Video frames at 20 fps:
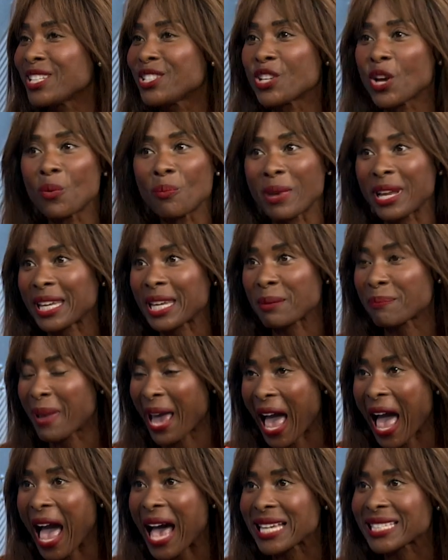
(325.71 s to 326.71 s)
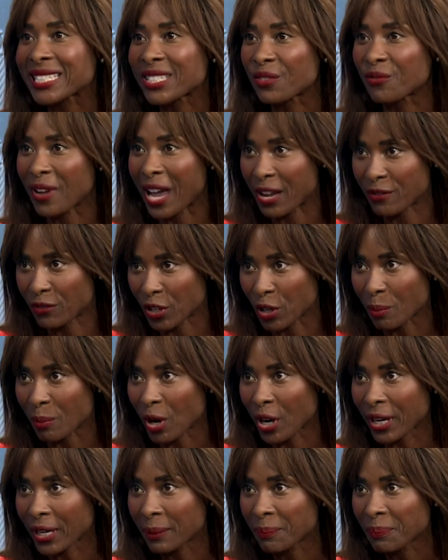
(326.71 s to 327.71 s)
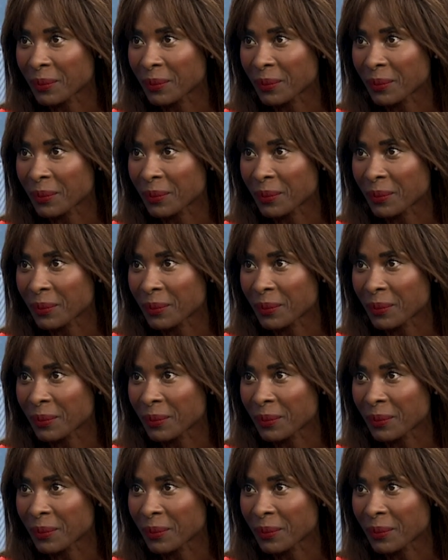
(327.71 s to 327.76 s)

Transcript: don't make it past the five-year mark.